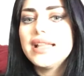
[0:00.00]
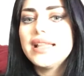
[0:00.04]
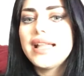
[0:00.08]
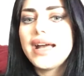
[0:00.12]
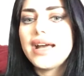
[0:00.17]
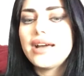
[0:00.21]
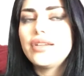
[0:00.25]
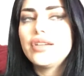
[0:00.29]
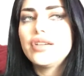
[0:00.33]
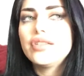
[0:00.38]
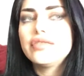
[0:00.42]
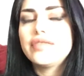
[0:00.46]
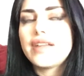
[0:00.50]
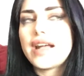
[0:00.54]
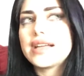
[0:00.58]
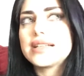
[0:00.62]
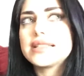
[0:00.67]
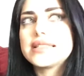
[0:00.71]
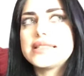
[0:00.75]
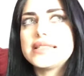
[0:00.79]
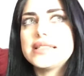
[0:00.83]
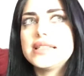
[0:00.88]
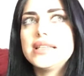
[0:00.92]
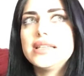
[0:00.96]
had her
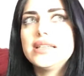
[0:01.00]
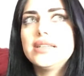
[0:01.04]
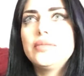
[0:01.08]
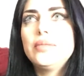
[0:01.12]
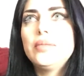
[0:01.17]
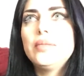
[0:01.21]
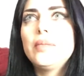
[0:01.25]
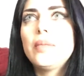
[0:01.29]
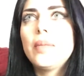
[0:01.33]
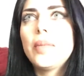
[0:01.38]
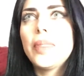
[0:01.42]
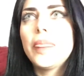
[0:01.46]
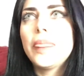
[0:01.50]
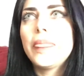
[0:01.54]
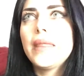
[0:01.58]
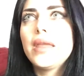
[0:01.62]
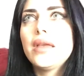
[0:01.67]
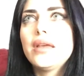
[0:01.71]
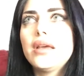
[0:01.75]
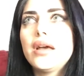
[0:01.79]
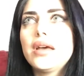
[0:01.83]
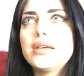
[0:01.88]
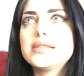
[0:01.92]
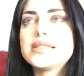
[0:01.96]
vaccine
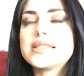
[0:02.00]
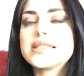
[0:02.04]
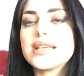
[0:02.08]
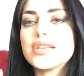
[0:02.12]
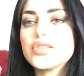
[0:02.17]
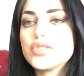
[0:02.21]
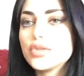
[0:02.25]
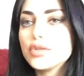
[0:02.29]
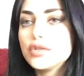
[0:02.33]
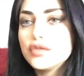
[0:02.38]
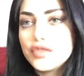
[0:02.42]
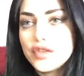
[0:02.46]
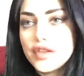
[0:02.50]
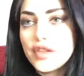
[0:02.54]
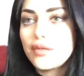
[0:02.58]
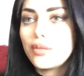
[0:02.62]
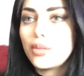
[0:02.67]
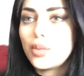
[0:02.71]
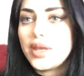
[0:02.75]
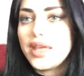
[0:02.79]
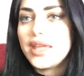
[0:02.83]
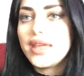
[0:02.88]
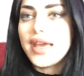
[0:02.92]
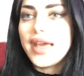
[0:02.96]
scheduled for the
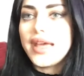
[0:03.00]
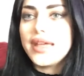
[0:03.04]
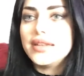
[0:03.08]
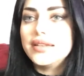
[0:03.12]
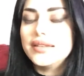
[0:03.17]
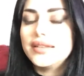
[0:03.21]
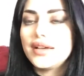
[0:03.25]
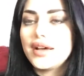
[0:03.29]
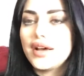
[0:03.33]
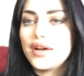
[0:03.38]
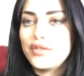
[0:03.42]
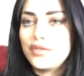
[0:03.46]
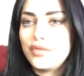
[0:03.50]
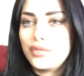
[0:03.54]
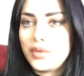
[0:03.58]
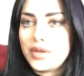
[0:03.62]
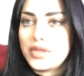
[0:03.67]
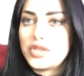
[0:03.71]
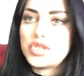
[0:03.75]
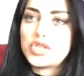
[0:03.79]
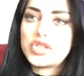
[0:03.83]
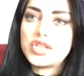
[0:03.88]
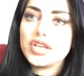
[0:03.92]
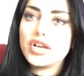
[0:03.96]
weekend of
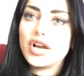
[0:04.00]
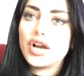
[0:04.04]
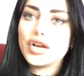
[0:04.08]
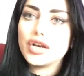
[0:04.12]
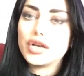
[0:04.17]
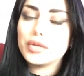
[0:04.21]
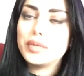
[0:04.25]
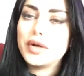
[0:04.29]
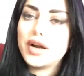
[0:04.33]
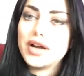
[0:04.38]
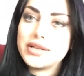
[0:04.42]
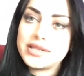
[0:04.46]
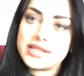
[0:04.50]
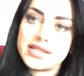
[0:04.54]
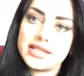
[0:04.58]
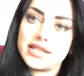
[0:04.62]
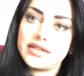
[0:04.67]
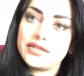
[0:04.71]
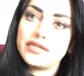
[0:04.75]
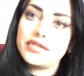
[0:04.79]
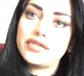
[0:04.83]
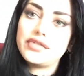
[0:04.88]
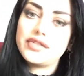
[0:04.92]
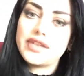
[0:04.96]
when she got her
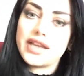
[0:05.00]
positive